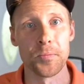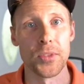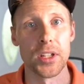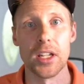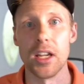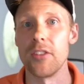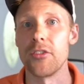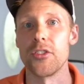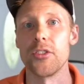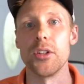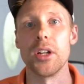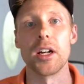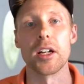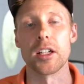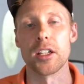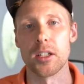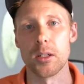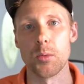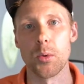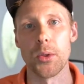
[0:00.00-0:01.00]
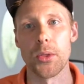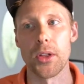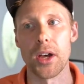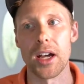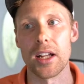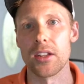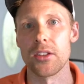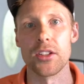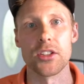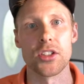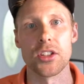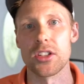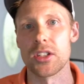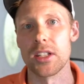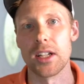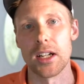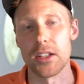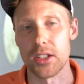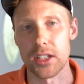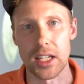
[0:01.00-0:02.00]
If you're not good with that, this is
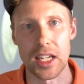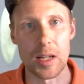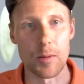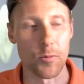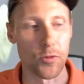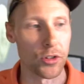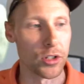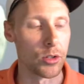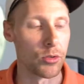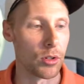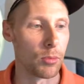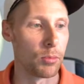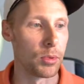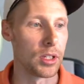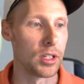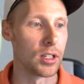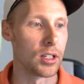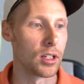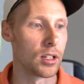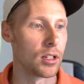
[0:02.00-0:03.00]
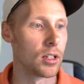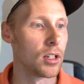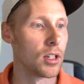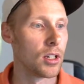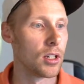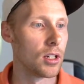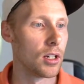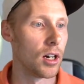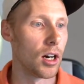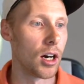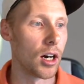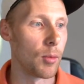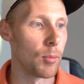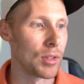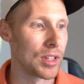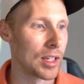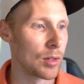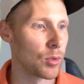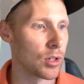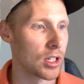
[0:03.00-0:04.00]
not the game for you to be in.
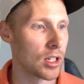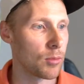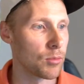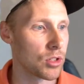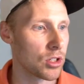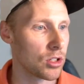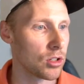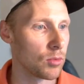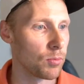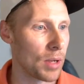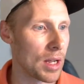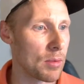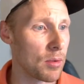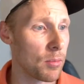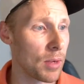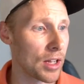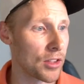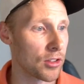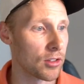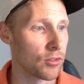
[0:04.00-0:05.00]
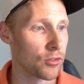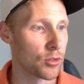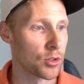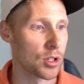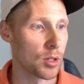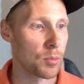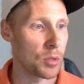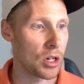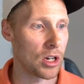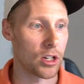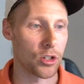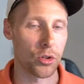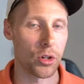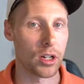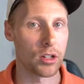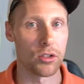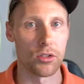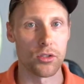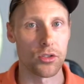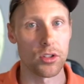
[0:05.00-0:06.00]
And then when it comes to payment method for
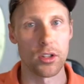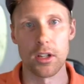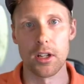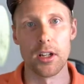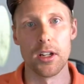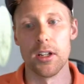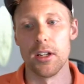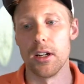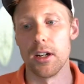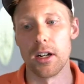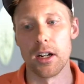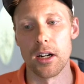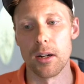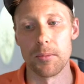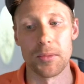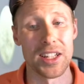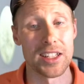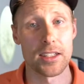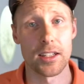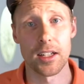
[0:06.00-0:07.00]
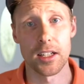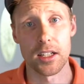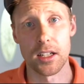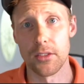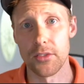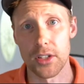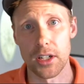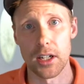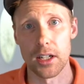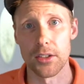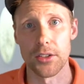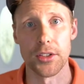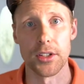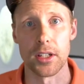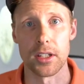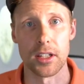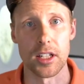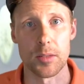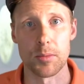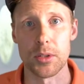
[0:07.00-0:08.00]
subcontractors, that's not a GovCon
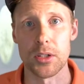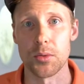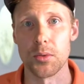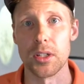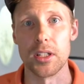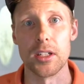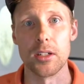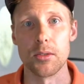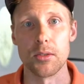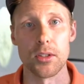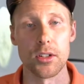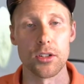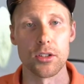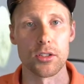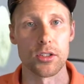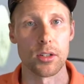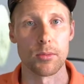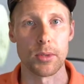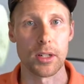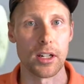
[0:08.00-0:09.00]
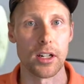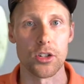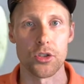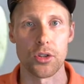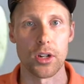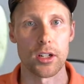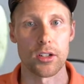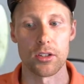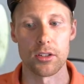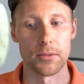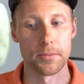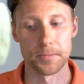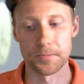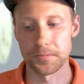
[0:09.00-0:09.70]
thing. That's between you and your subcontractor.